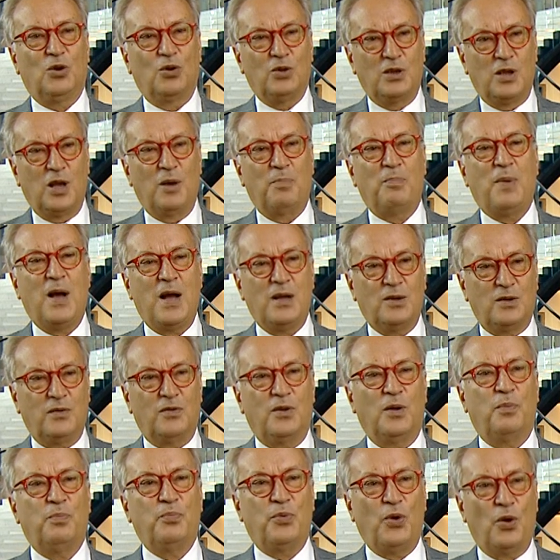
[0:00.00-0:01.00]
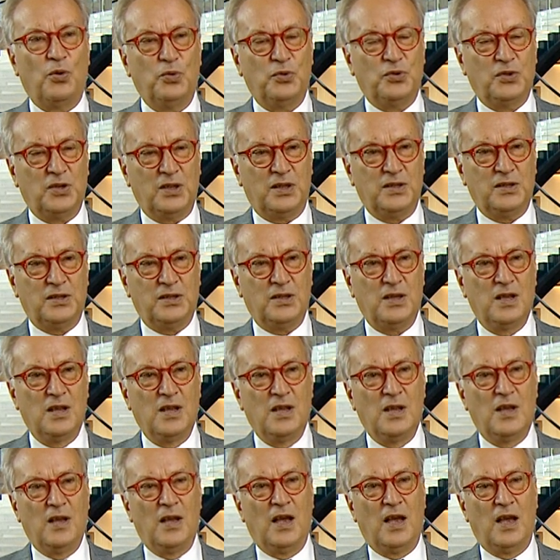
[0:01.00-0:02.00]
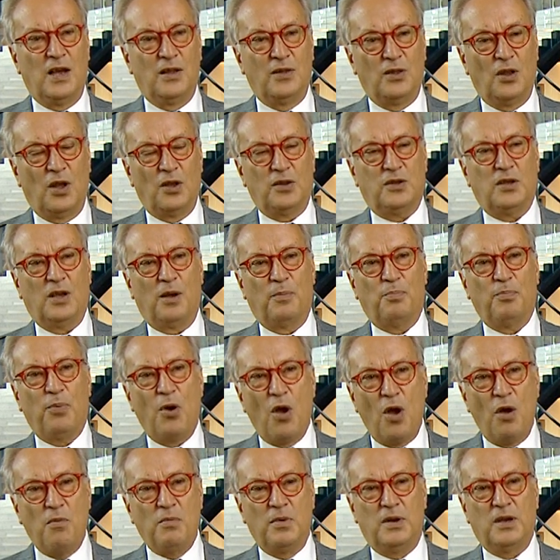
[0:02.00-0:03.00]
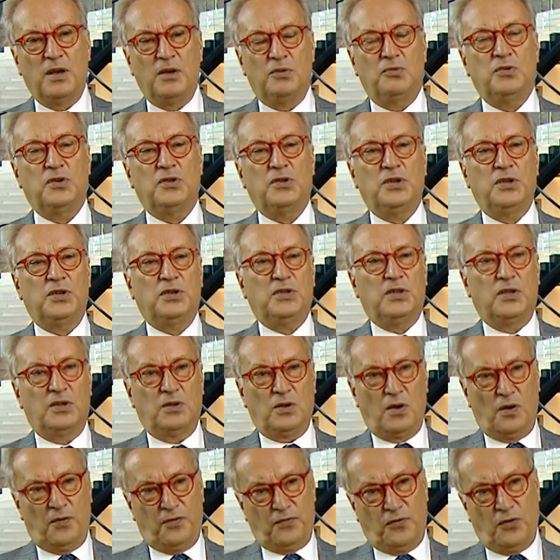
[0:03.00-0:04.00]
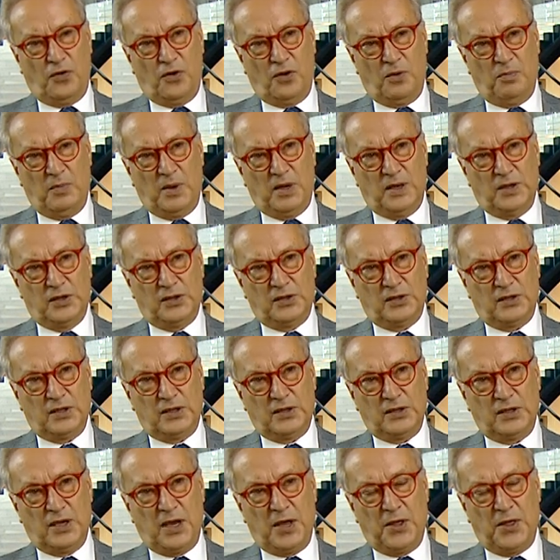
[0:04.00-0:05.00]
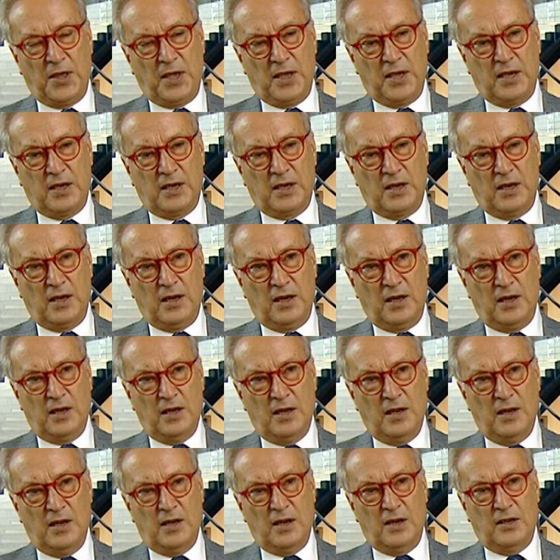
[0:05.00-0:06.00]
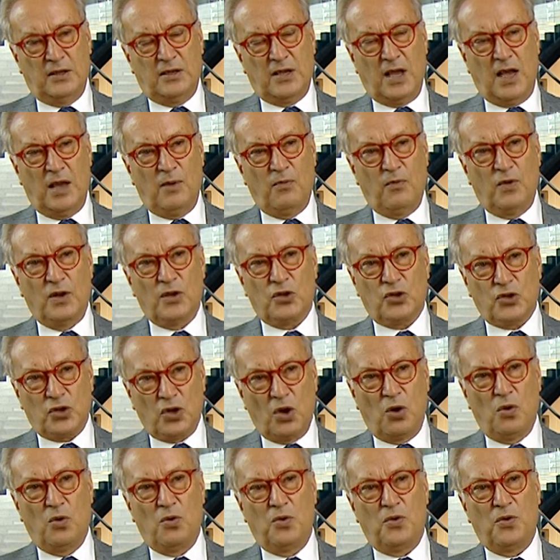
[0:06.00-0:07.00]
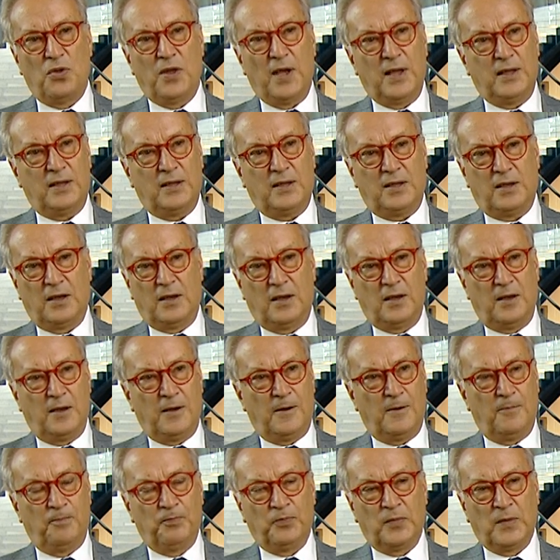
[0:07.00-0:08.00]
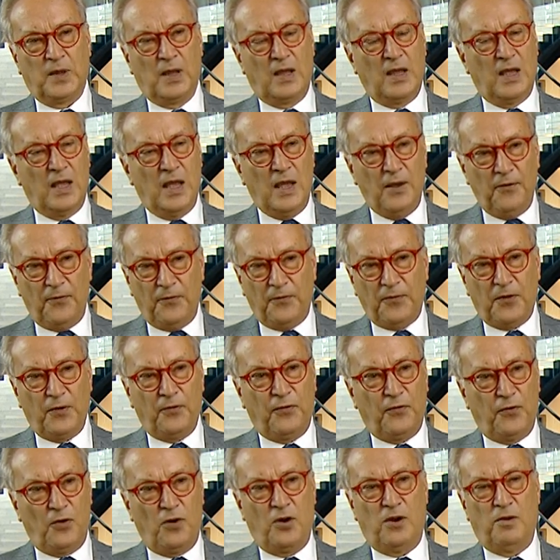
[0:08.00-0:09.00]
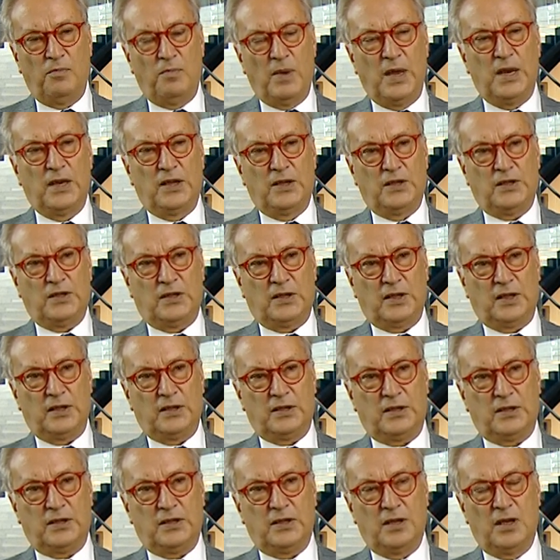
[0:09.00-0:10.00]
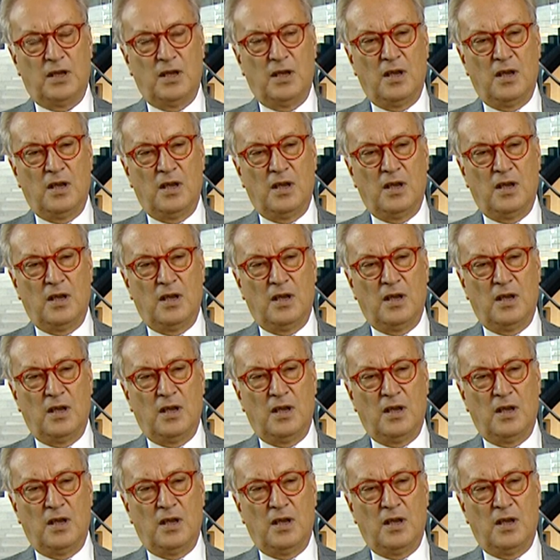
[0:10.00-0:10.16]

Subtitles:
only a part of the process and not a permanent resistance of foreign ministers. I think time will show that if the foreign ministers